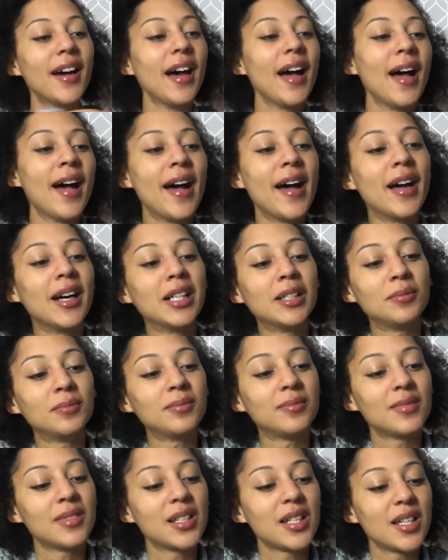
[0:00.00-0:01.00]
So
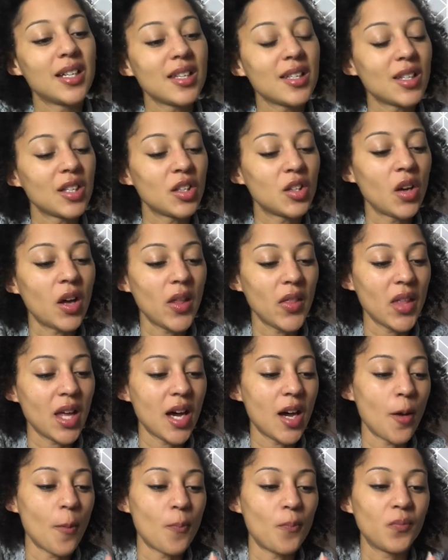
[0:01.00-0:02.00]
I got
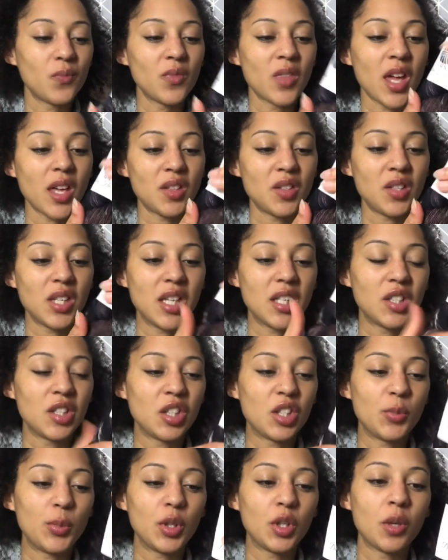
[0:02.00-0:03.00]
that. That's destined
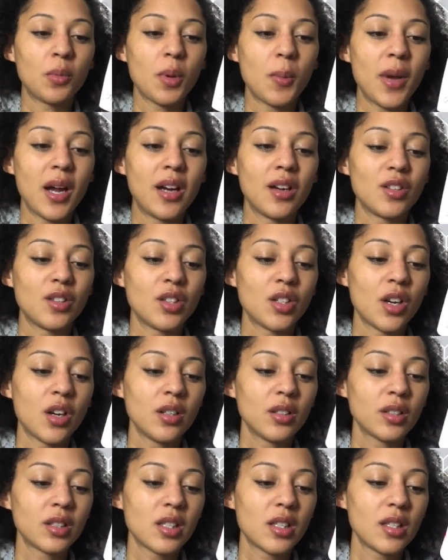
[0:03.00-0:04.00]
to become a pair of
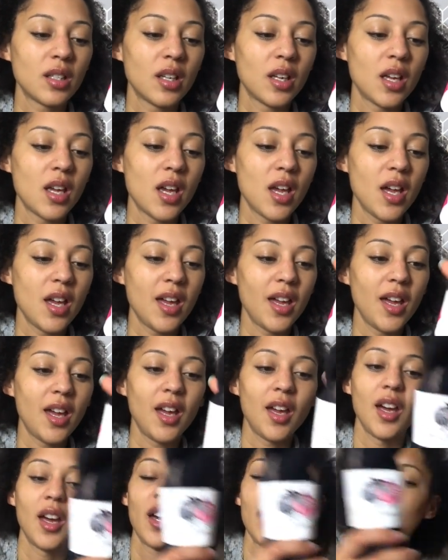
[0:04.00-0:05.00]
socks.
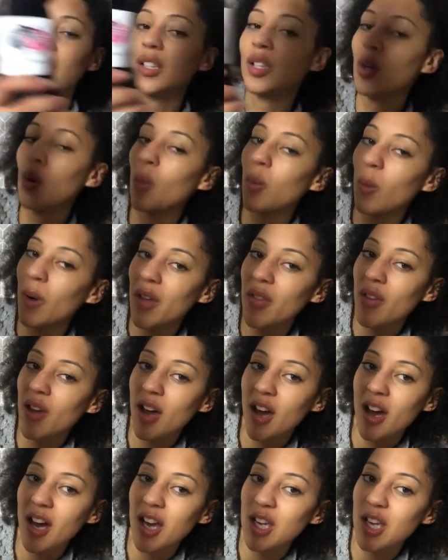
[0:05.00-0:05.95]
Whether I